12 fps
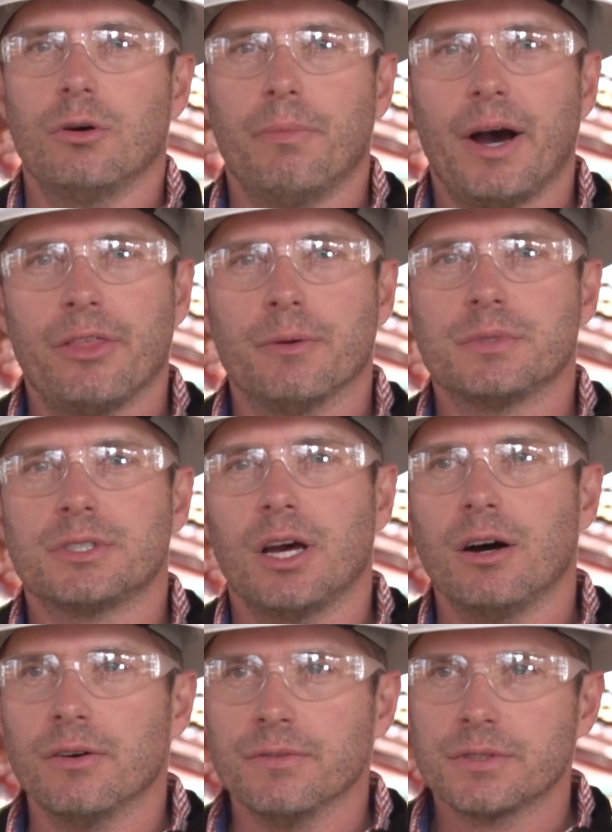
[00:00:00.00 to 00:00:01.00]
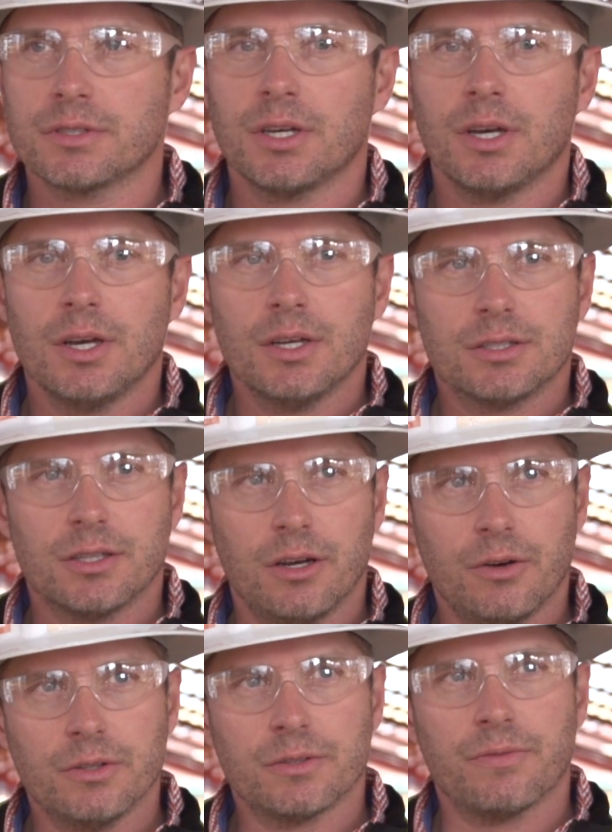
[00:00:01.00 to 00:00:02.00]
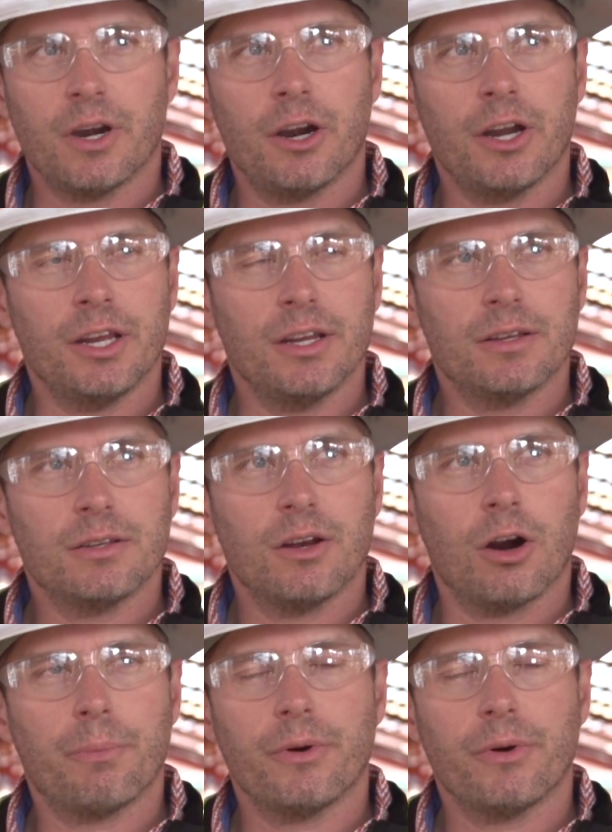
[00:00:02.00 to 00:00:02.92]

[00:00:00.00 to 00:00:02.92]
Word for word: it by themselves. So it was very, our